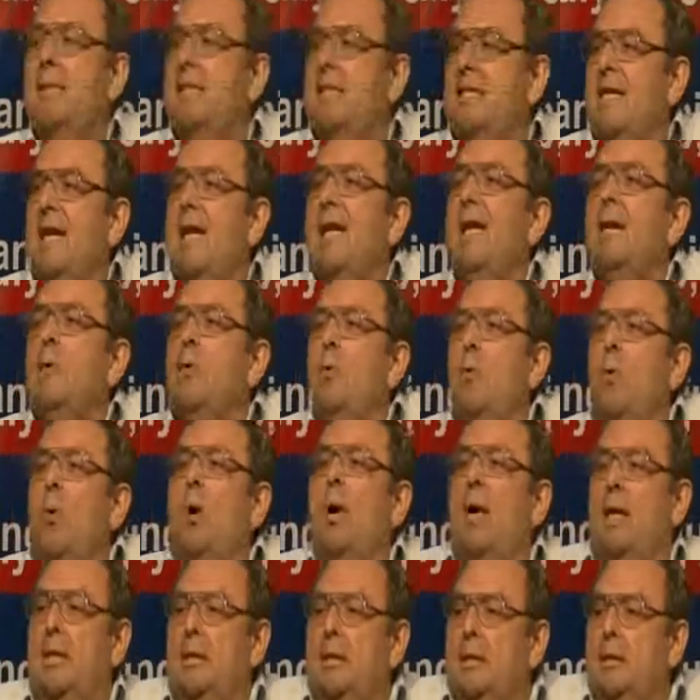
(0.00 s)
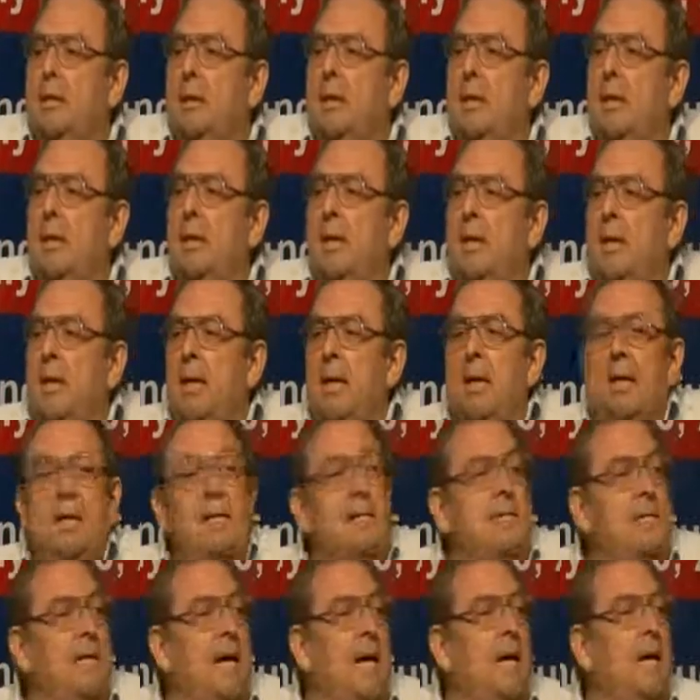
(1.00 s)
saying what?
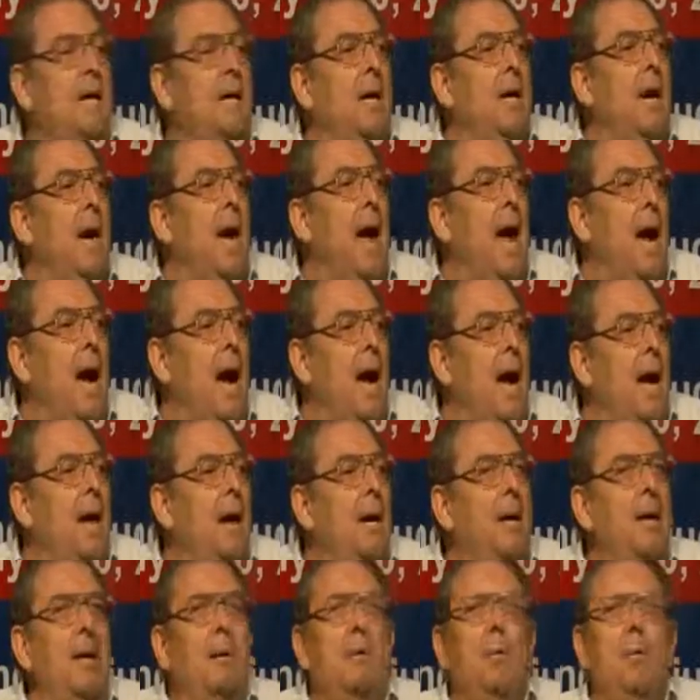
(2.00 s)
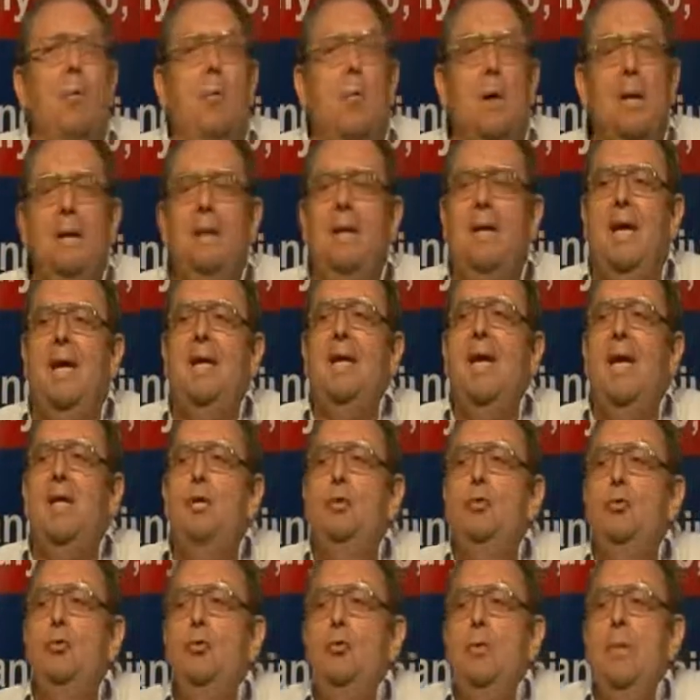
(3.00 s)
Saying, what can I
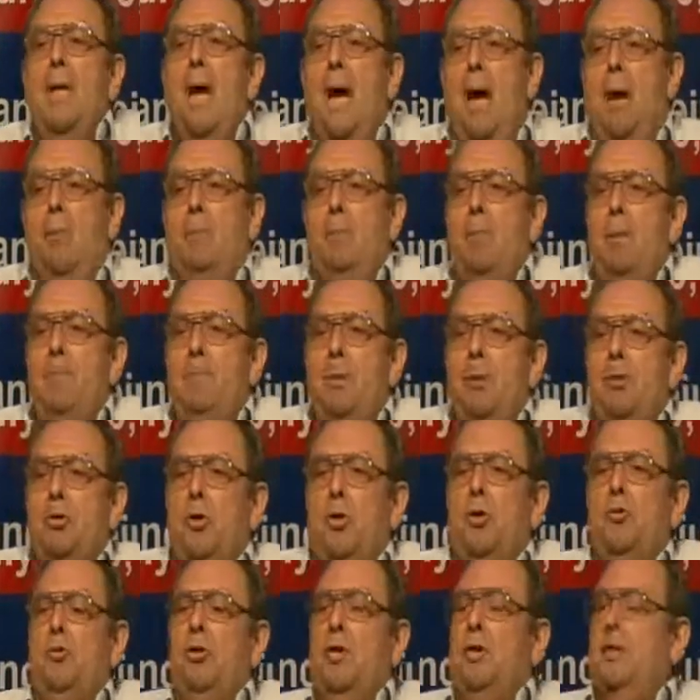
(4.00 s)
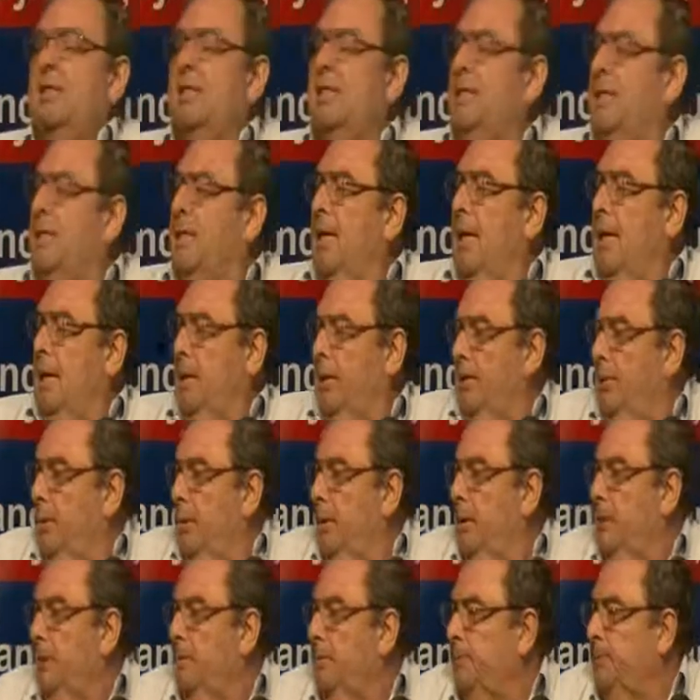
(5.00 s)
do now? People don't understand.
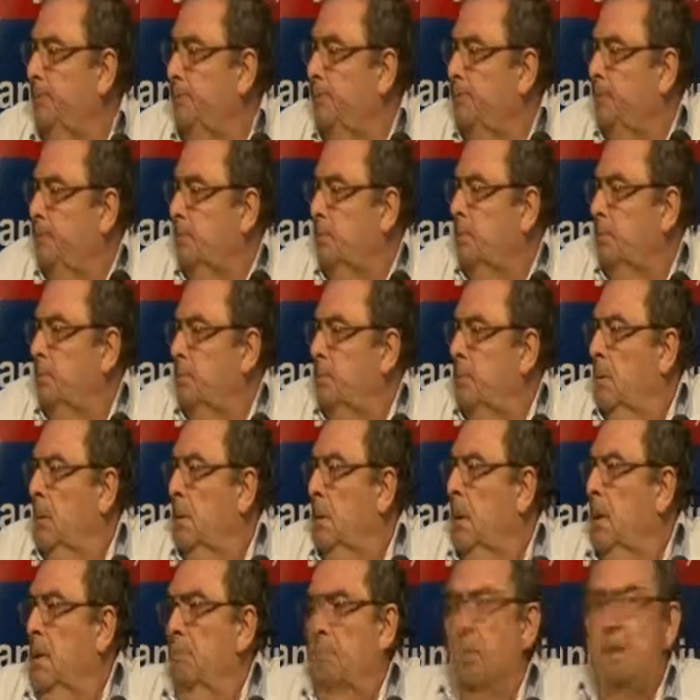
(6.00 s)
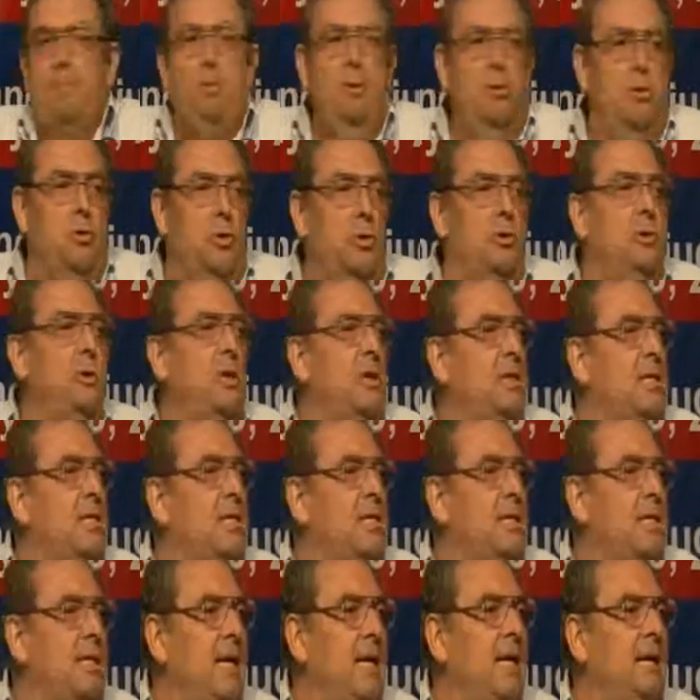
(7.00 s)
People don't
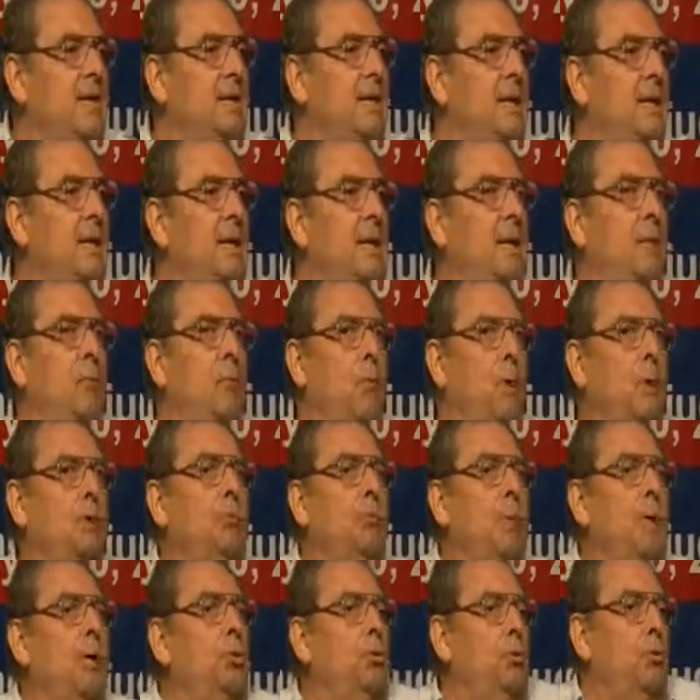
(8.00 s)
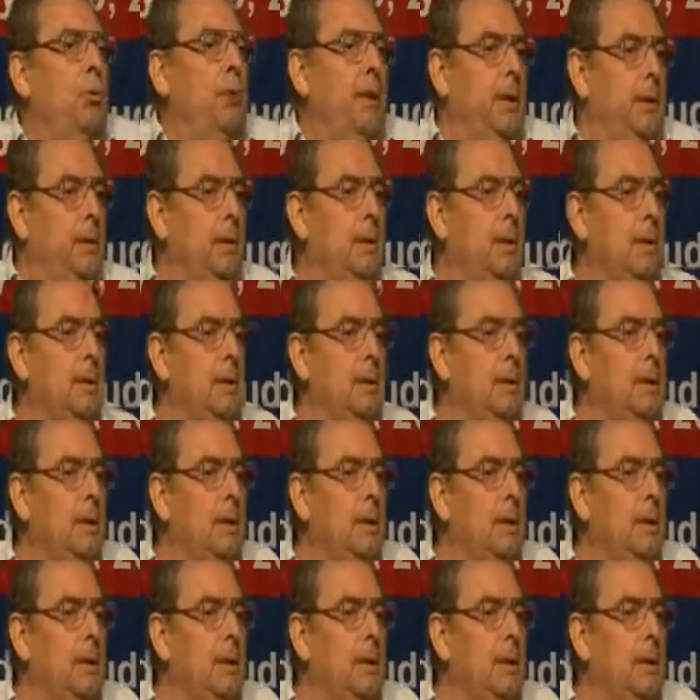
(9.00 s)
understand what we are doing.